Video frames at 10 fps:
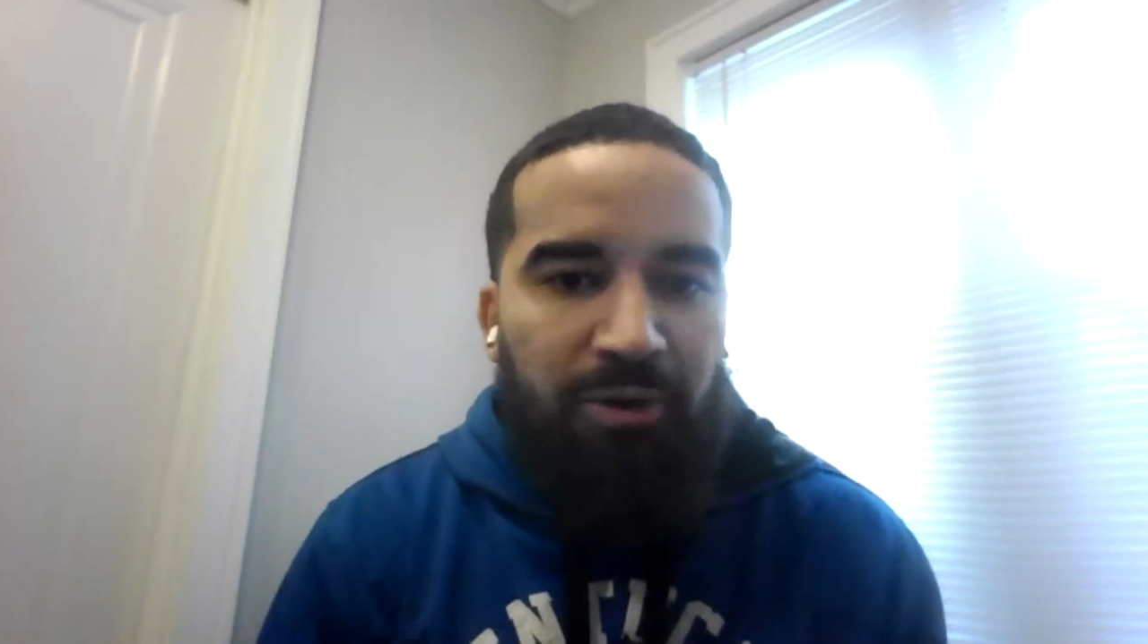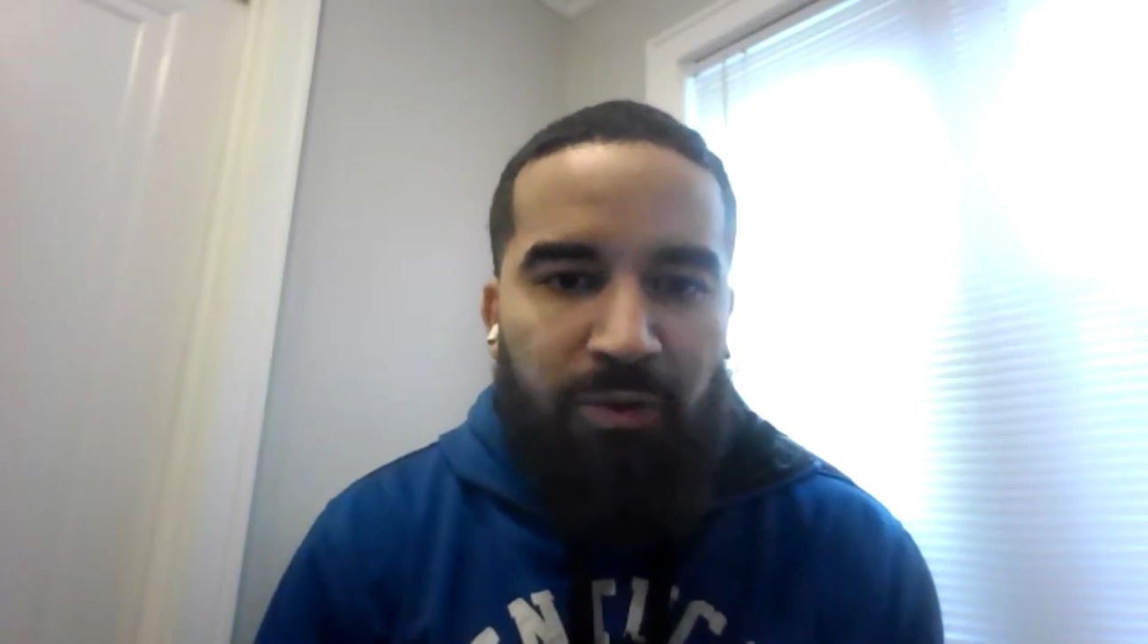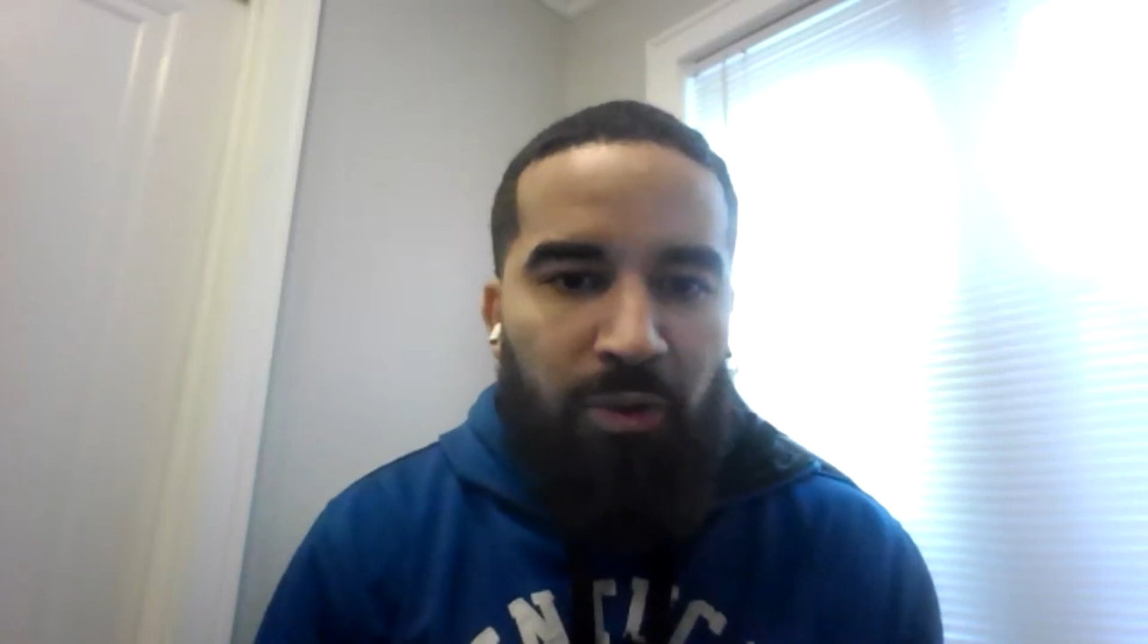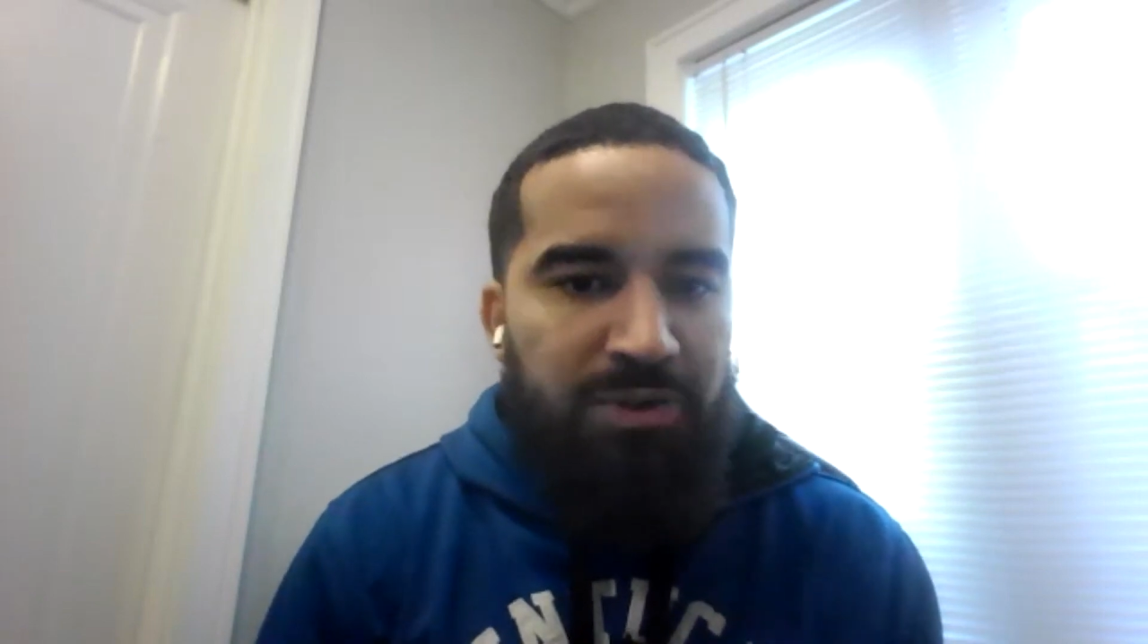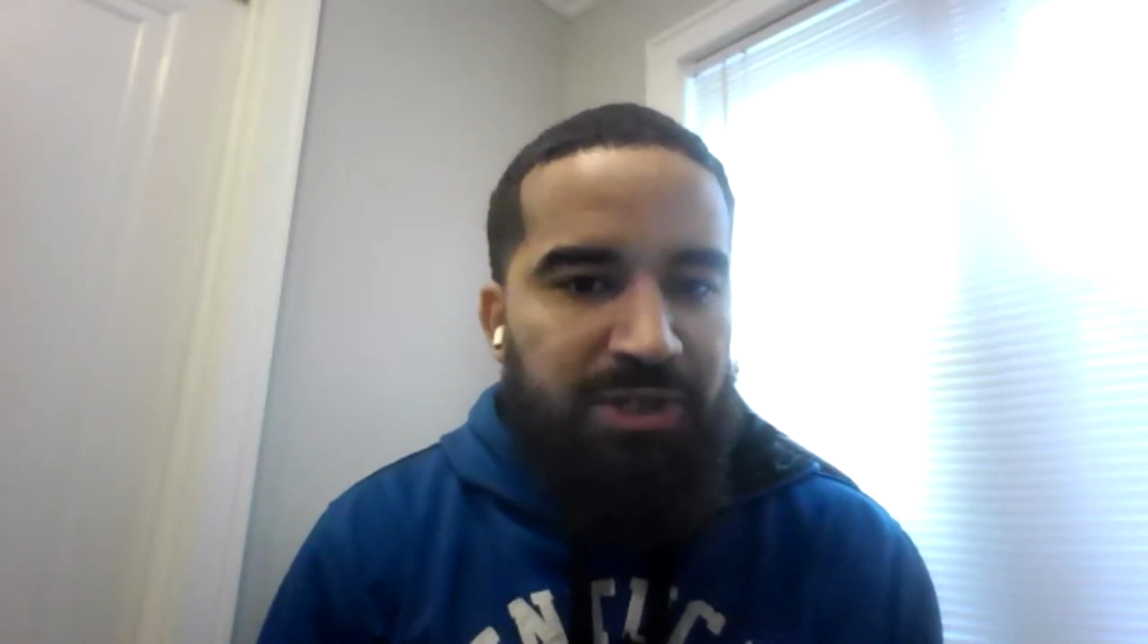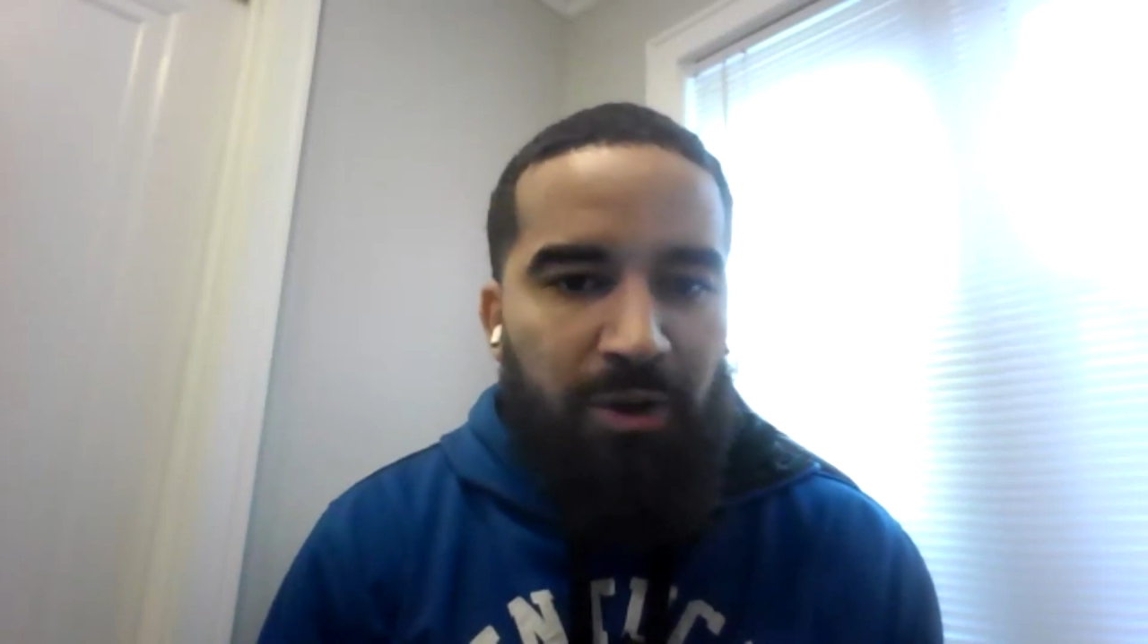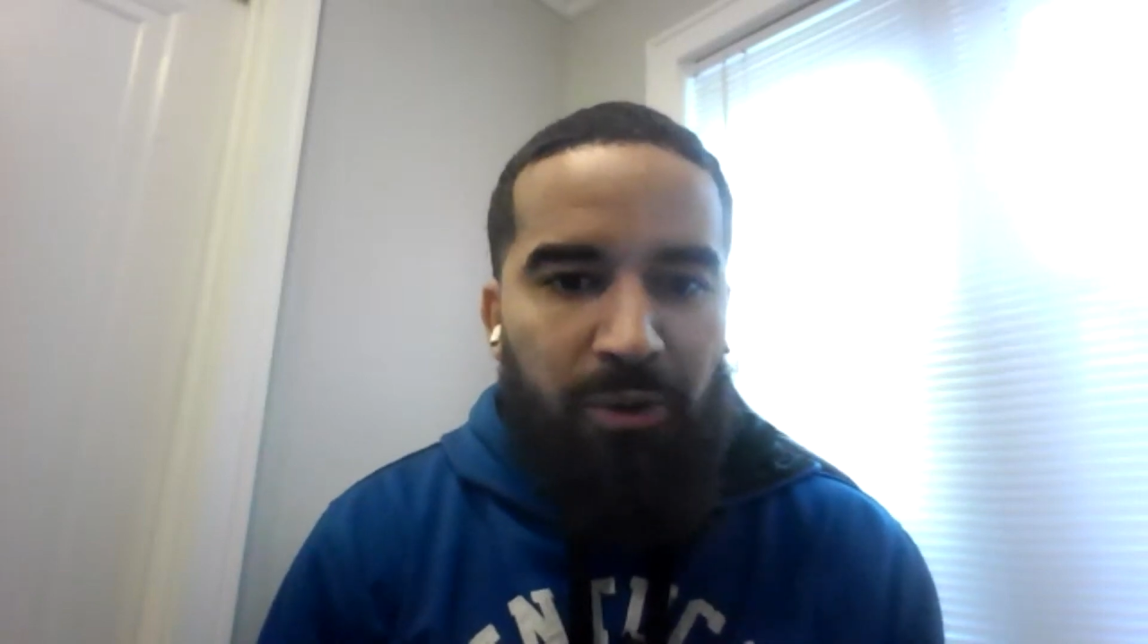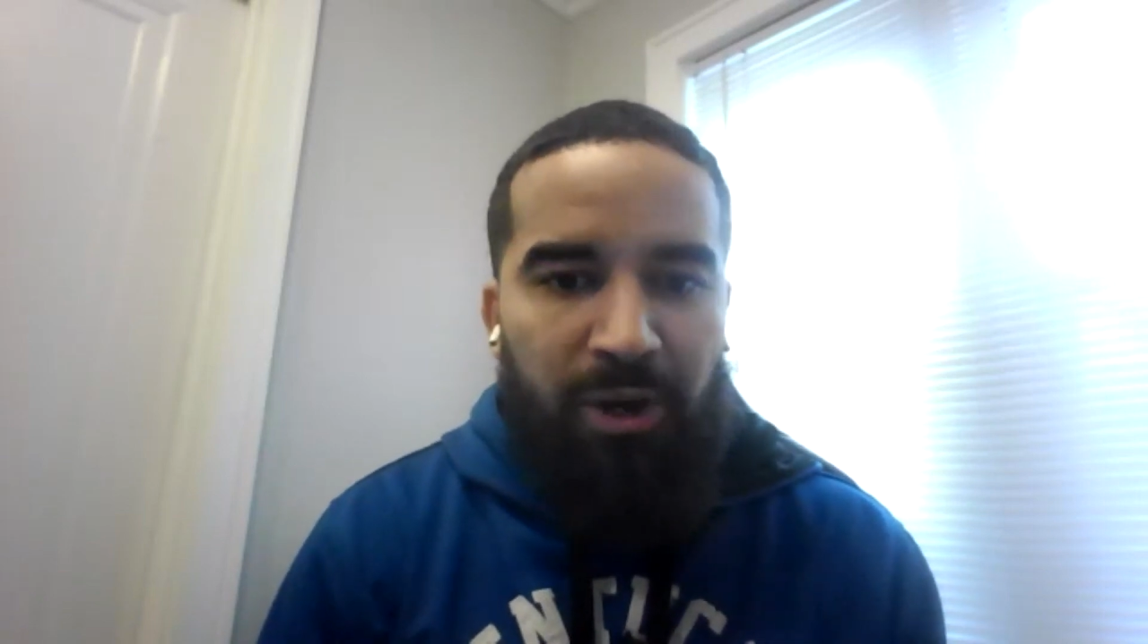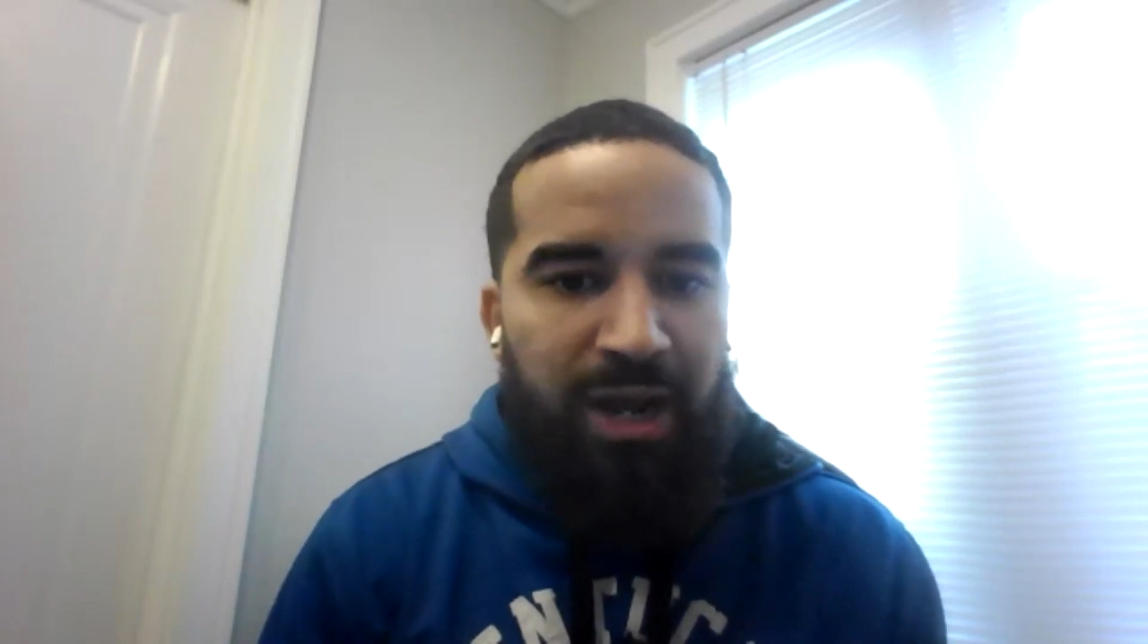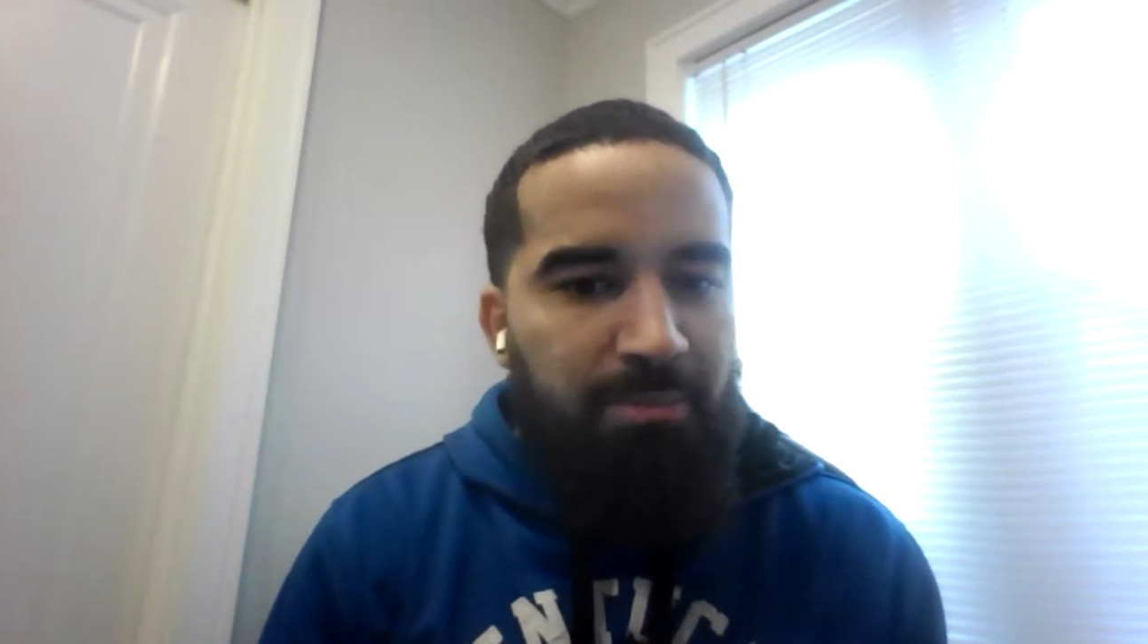of course, at
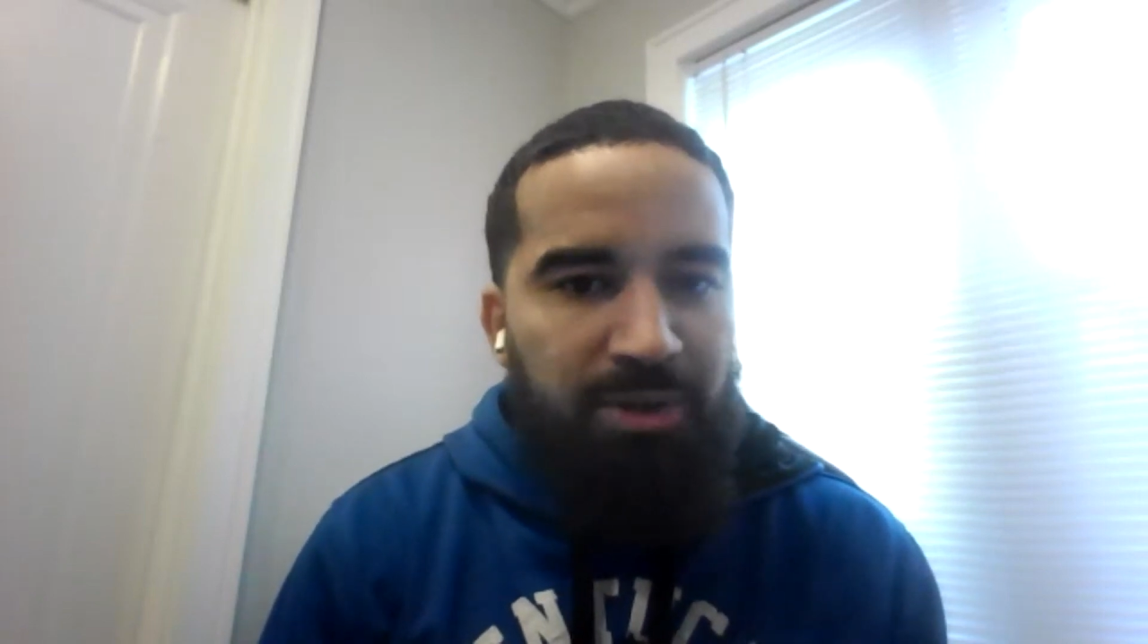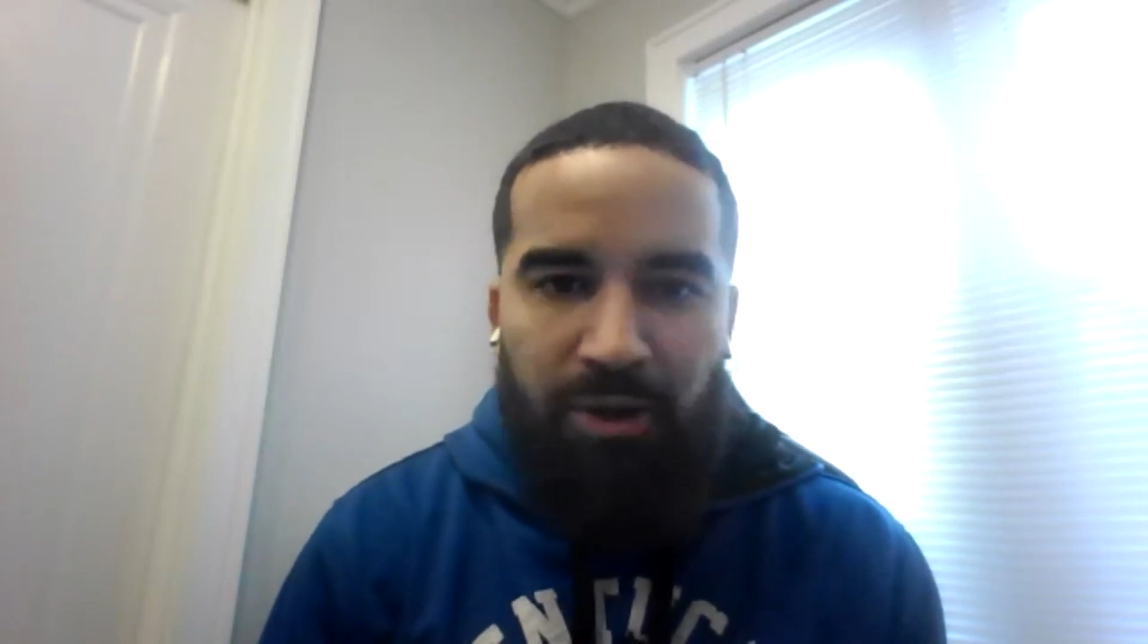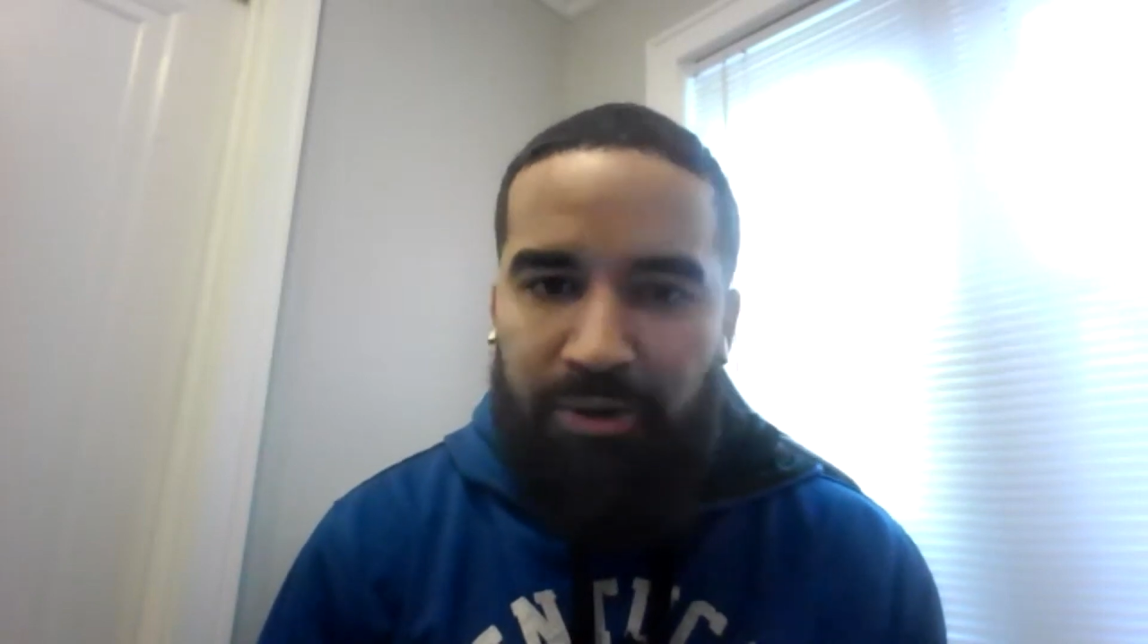Notre Dame.